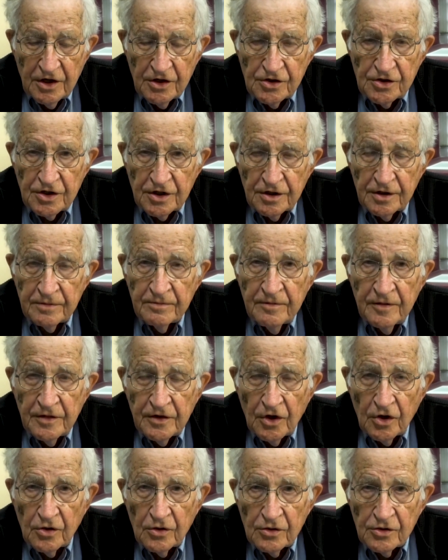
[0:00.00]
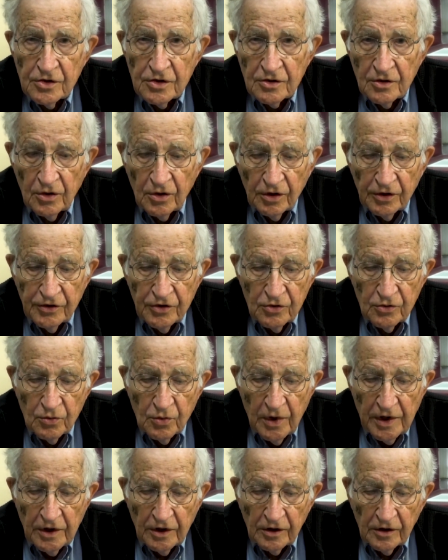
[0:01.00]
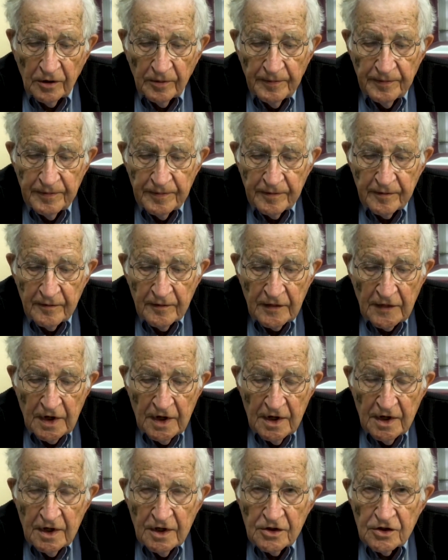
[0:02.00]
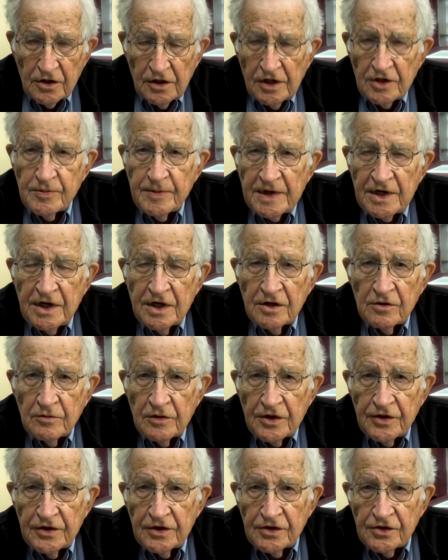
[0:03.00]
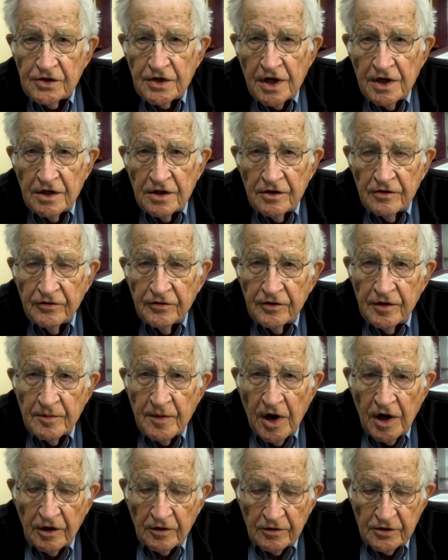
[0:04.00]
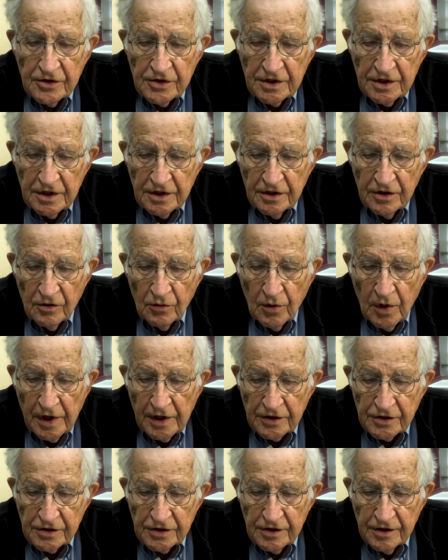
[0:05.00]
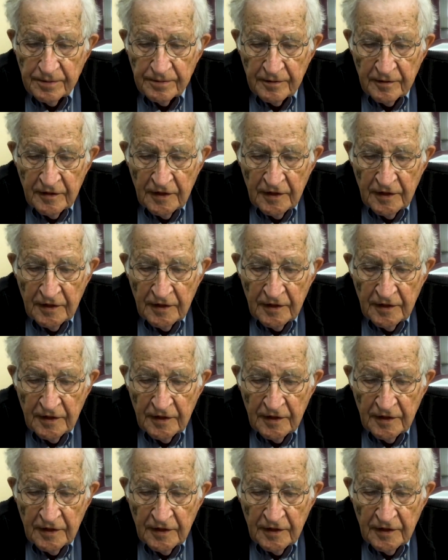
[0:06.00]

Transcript: Asia knows all too well. So let's begin with the state of democracy in the West.